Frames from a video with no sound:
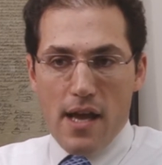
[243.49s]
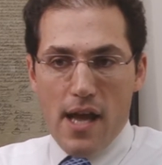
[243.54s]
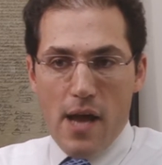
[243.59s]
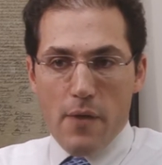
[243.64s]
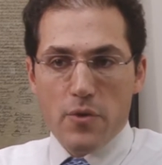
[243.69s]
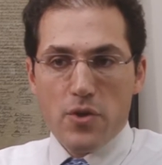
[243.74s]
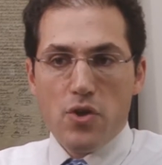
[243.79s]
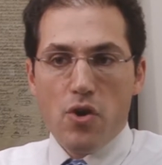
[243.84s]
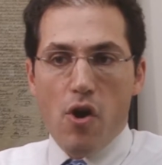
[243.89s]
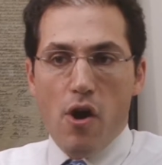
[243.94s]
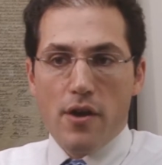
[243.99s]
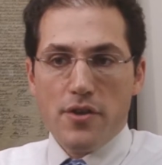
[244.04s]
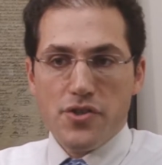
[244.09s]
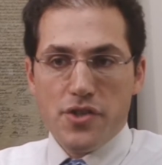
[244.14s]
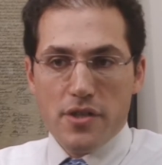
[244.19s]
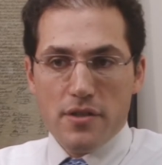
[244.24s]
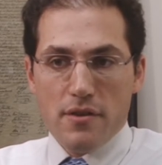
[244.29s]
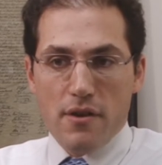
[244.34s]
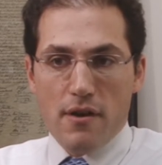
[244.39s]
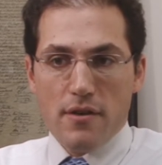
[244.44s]
I would
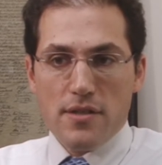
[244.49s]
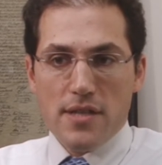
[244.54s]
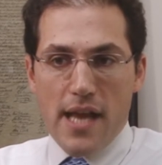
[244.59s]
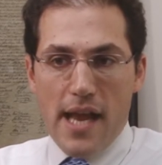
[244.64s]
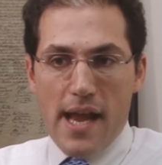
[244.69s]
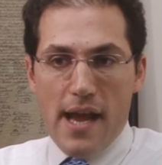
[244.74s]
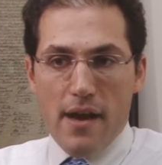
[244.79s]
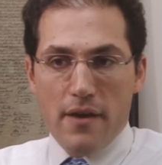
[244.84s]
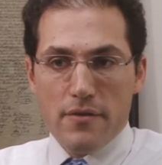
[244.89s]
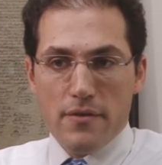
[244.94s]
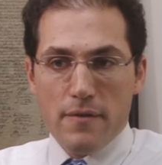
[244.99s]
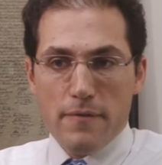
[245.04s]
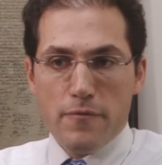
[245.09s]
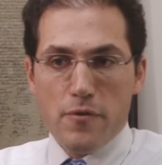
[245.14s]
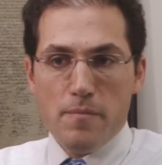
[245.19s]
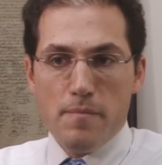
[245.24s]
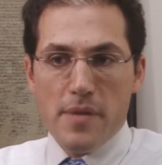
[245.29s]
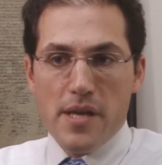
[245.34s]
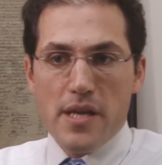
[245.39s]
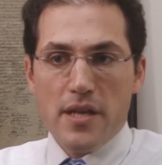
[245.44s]
caution our town
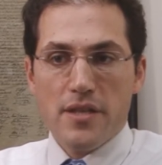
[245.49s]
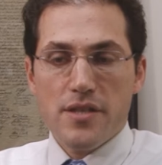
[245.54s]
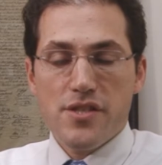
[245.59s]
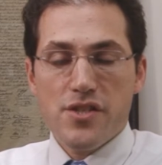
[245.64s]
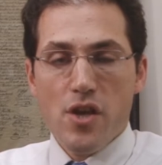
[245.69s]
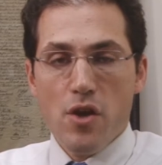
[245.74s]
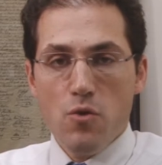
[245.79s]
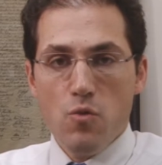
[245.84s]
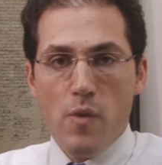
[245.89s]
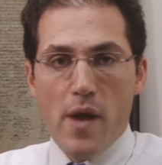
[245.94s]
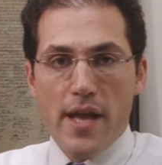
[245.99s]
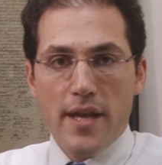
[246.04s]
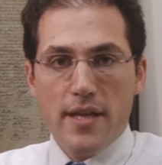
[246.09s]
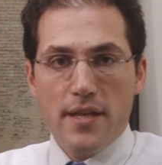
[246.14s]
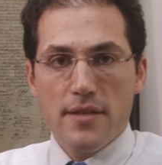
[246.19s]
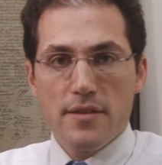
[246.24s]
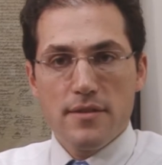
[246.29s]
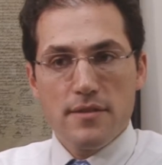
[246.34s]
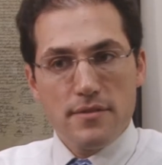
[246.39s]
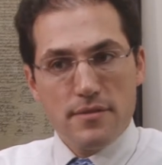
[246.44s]
from being so
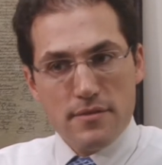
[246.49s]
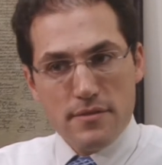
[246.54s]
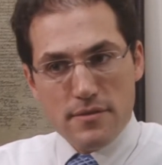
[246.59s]
wedded